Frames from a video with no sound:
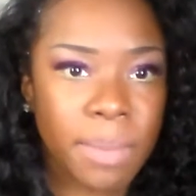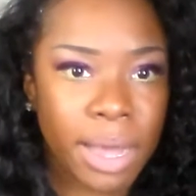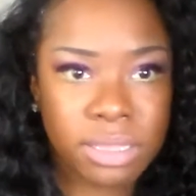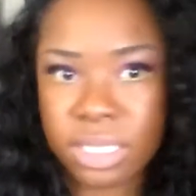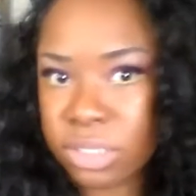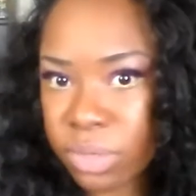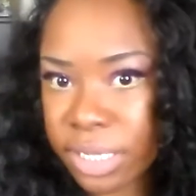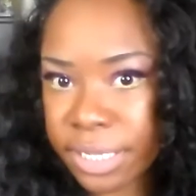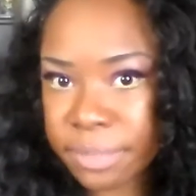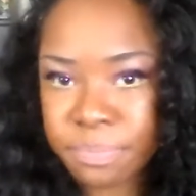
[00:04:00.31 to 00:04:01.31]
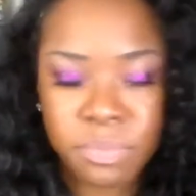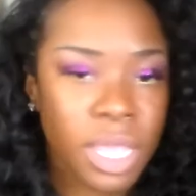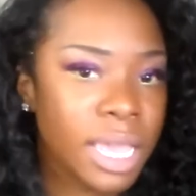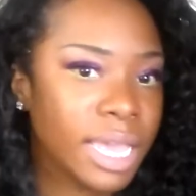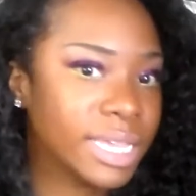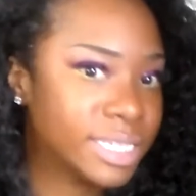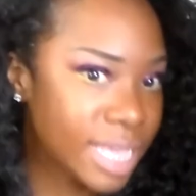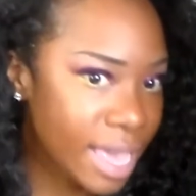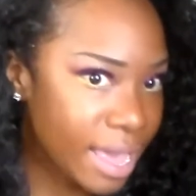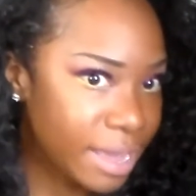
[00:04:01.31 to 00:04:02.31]
about this wig is
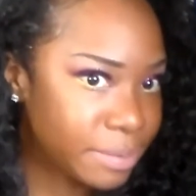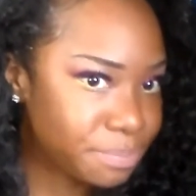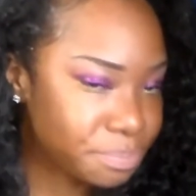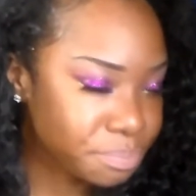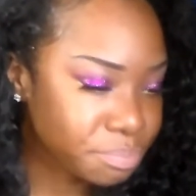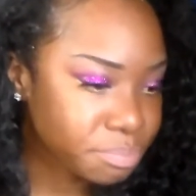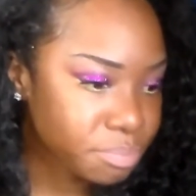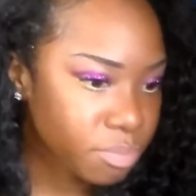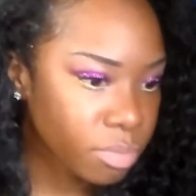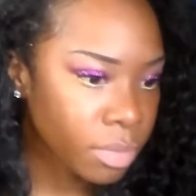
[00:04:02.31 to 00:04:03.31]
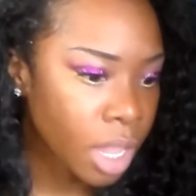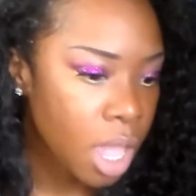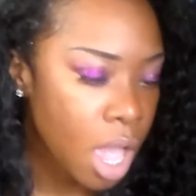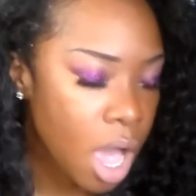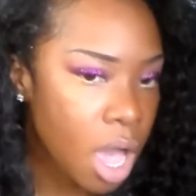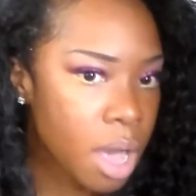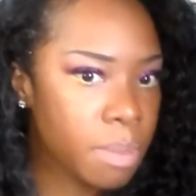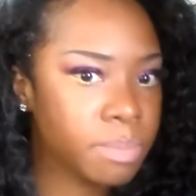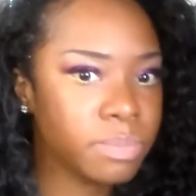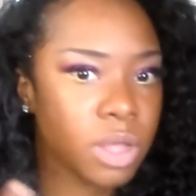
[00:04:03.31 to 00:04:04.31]
that
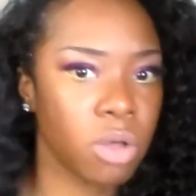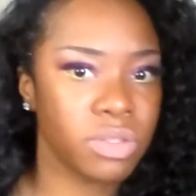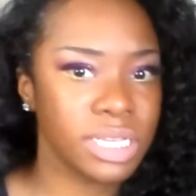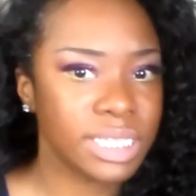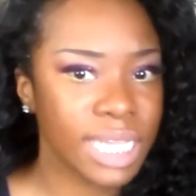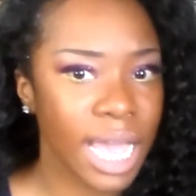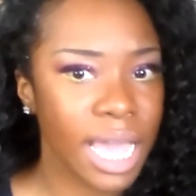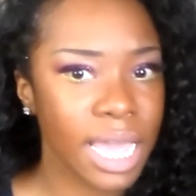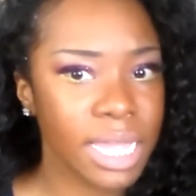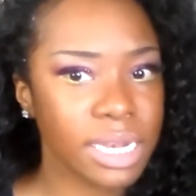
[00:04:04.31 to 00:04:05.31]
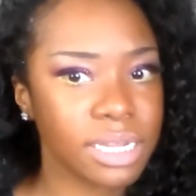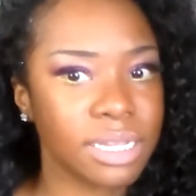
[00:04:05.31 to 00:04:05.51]
um on this side